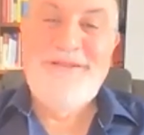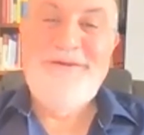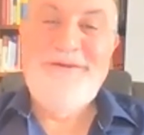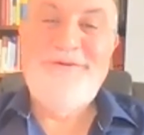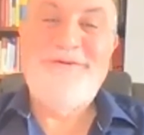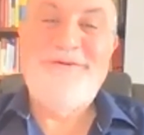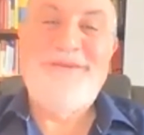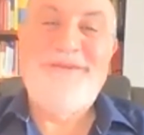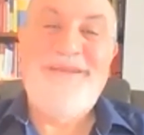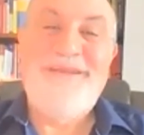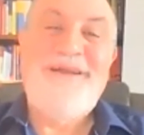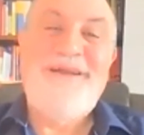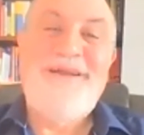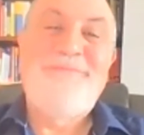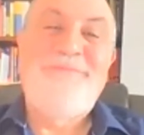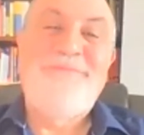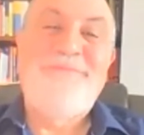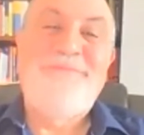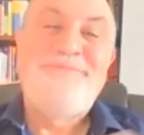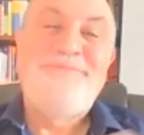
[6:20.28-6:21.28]
Okay.
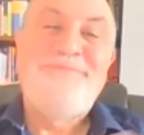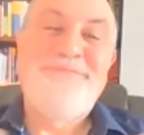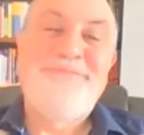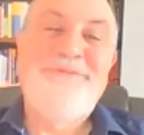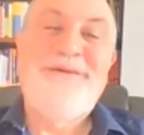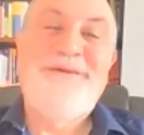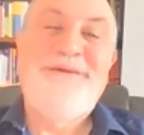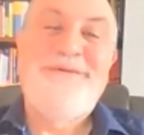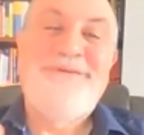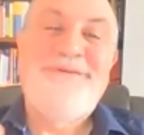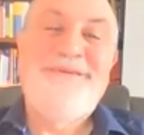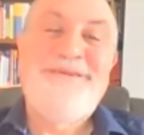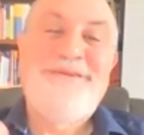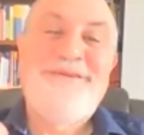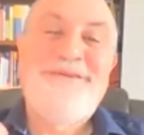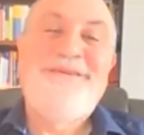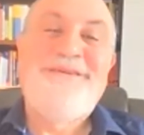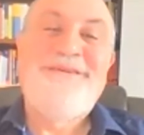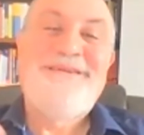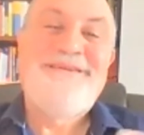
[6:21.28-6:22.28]
I'm, uh, yeah,
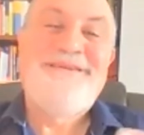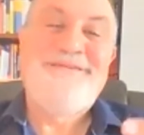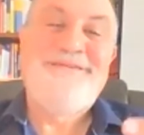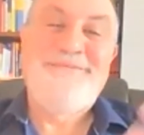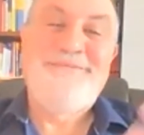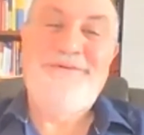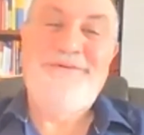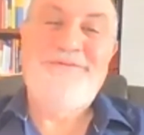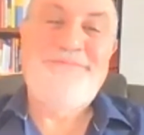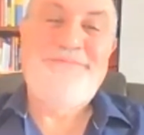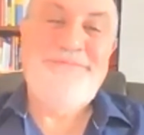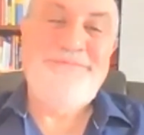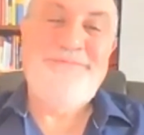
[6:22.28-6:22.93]
uh, no,